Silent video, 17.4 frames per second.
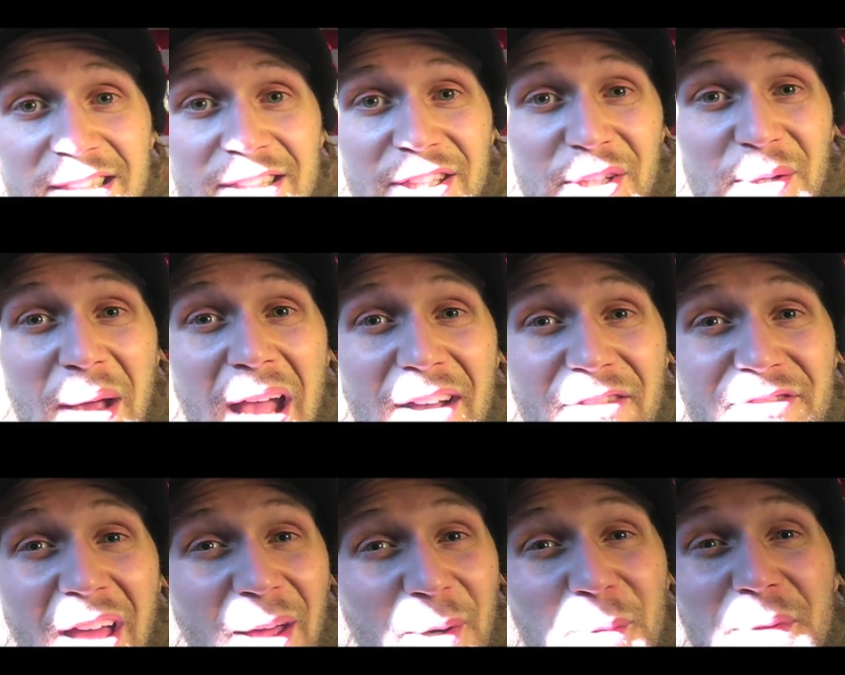You have
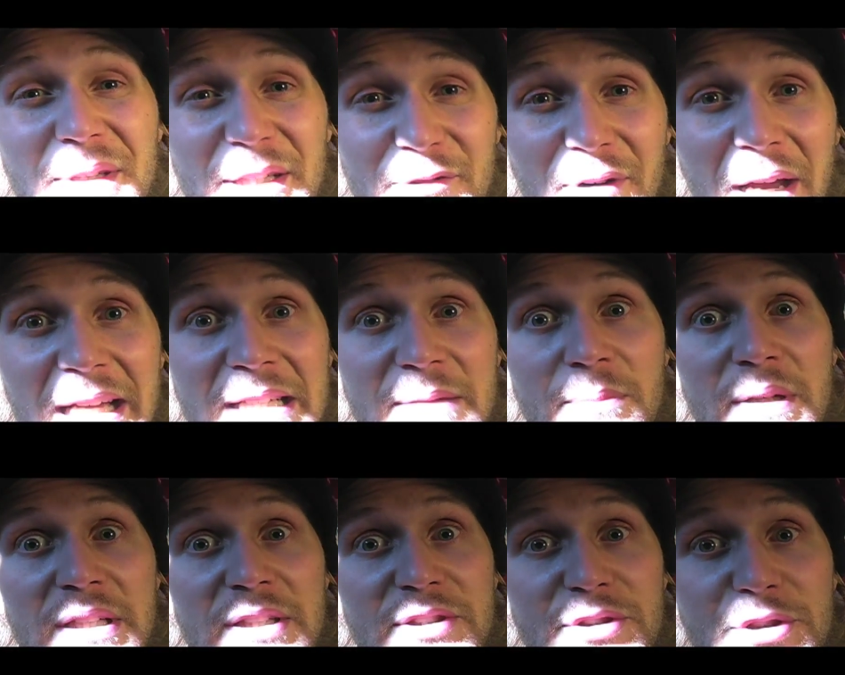not only a right,
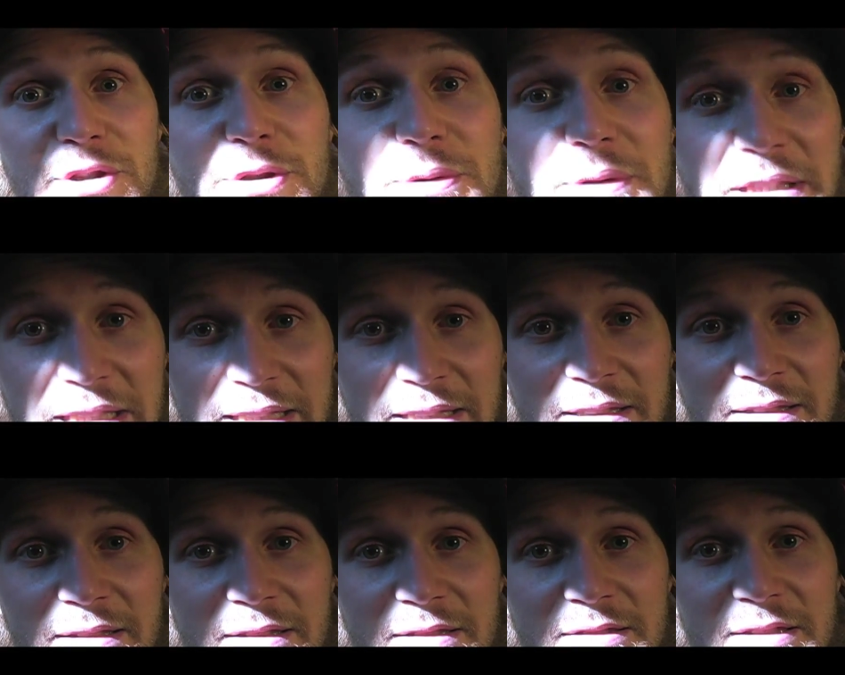but a duty
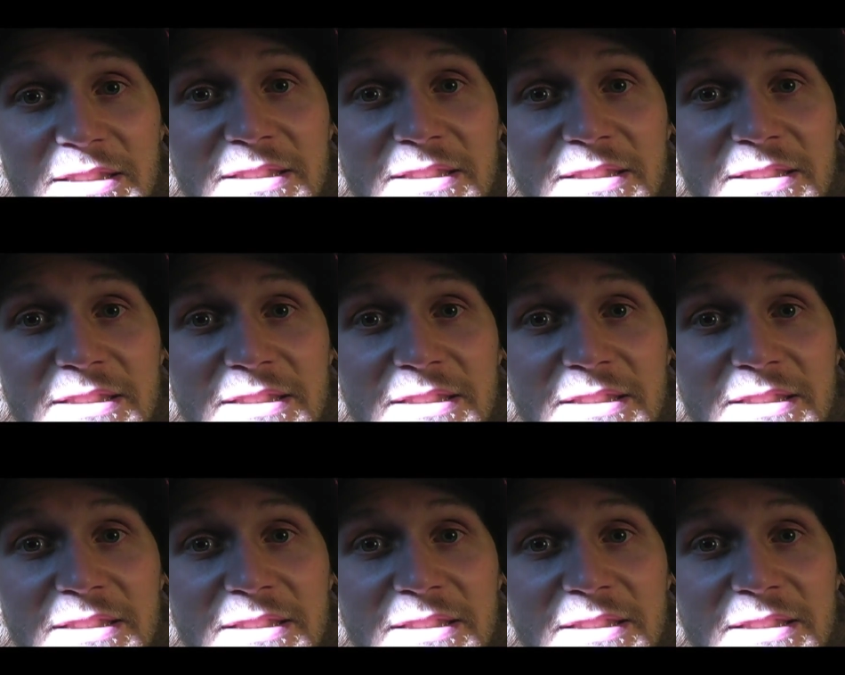to